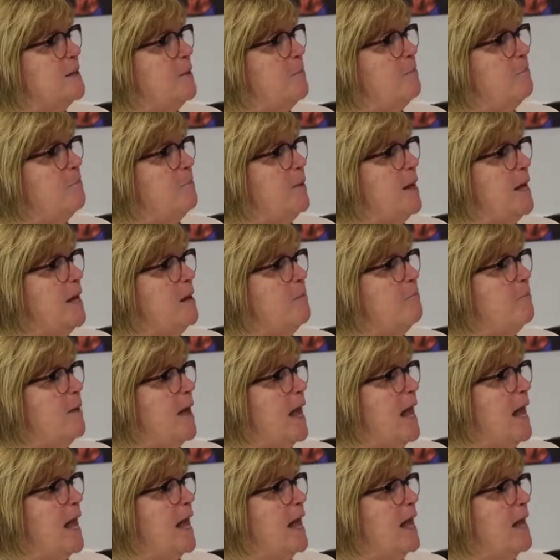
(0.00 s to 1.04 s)
a big
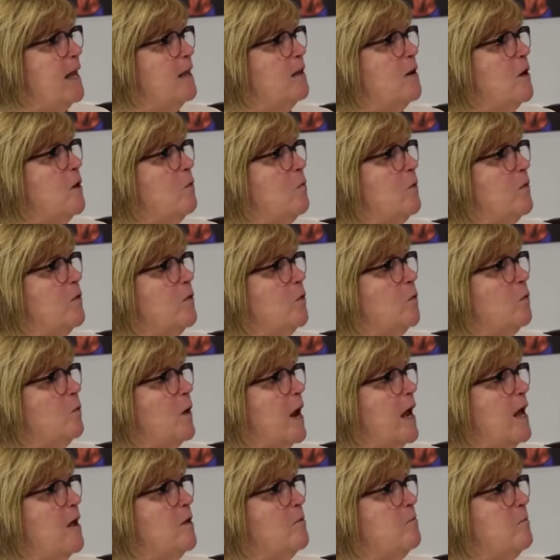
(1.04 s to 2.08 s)
pan with a
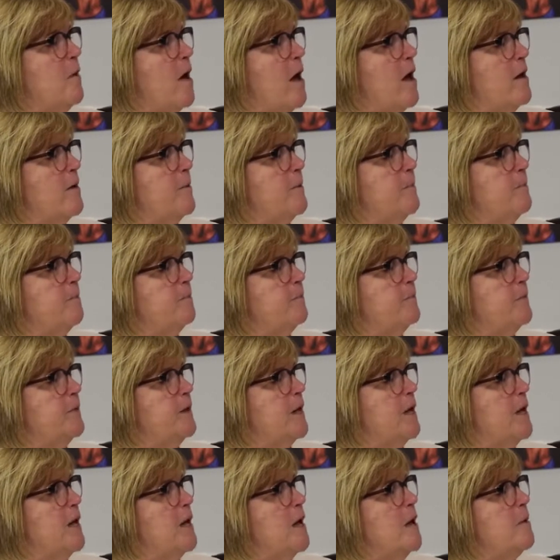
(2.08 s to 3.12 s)
round bottom.
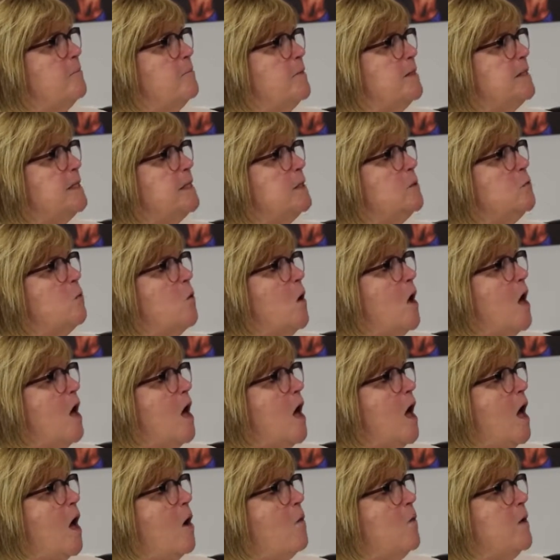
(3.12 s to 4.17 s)
Mrs.
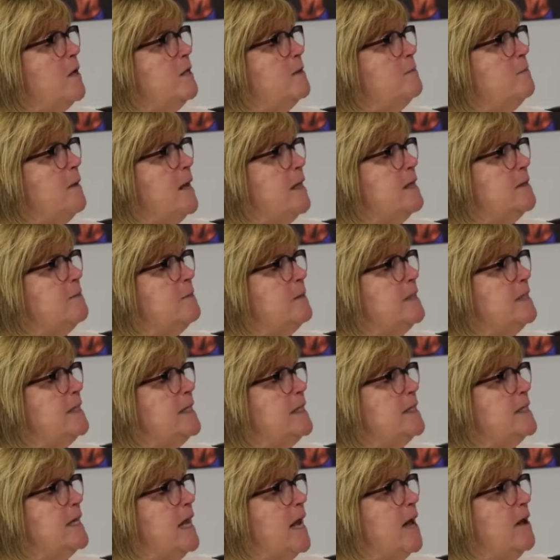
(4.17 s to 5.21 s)
Waugh always makes me
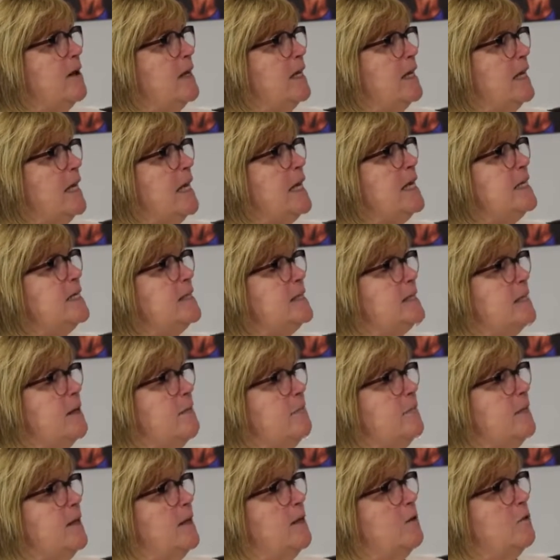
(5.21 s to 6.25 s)
sit down and eat
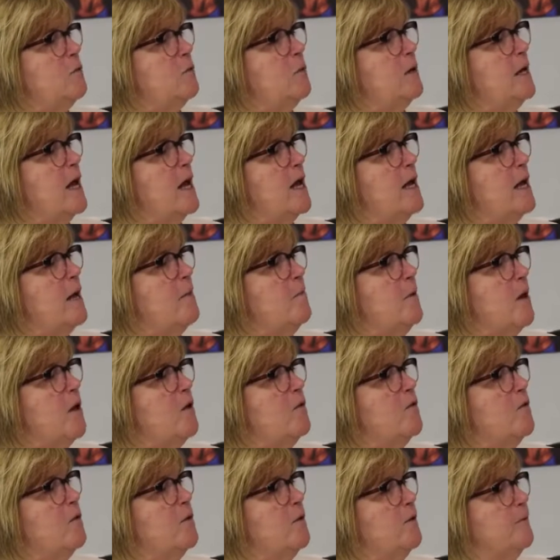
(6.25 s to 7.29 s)
something when I come
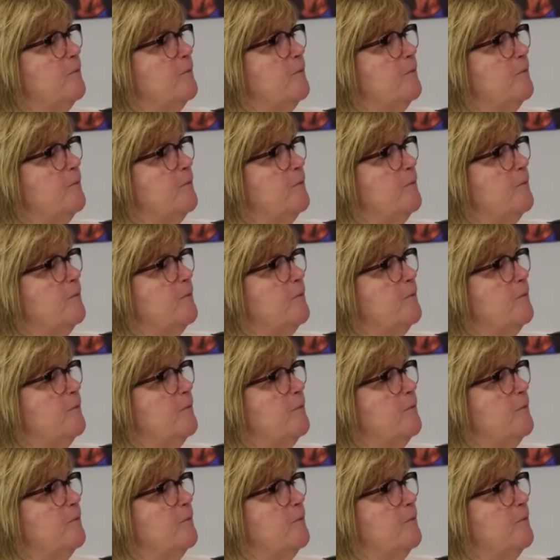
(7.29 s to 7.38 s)
over.